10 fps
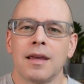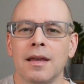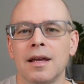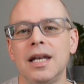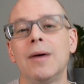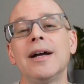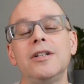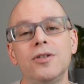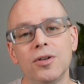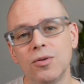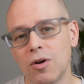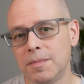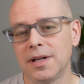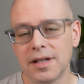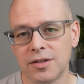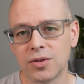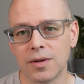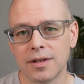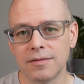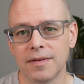Now, I do hope you did enjoy
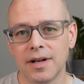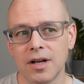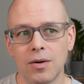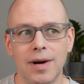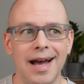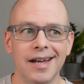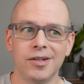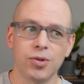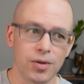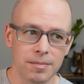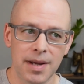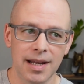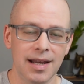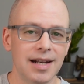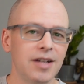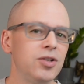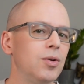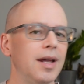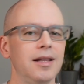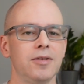this video. I enjoyed making it. I do
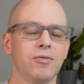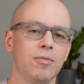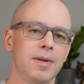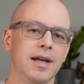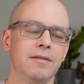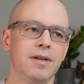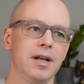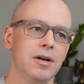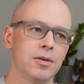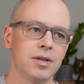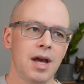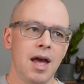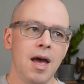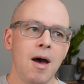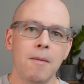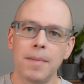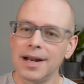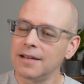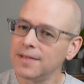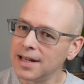like these role-playing videos. But
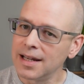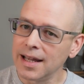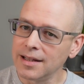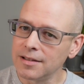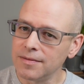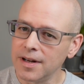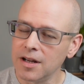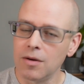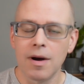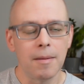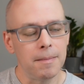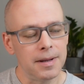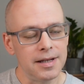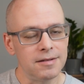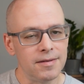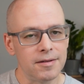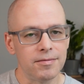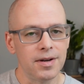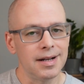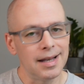if you did like this video, please feel
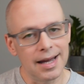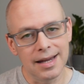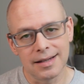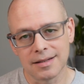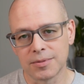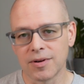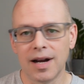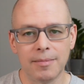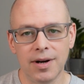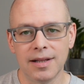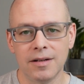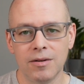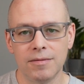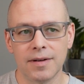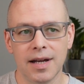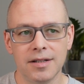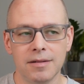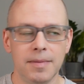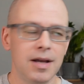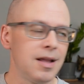free to like, subscribe, or hit that notification
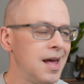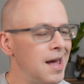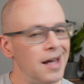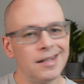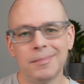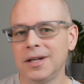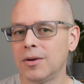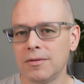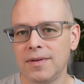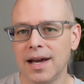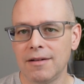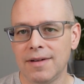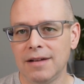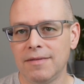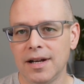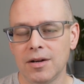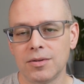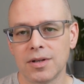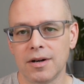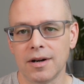bell to be notified of any
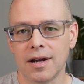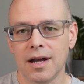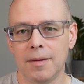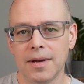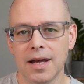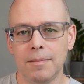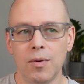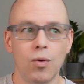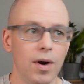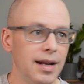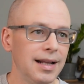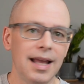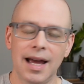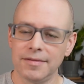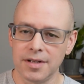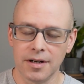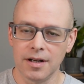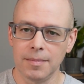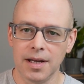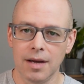videos that are coming up or any lives that are going
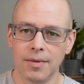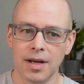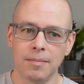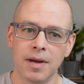to be coming up.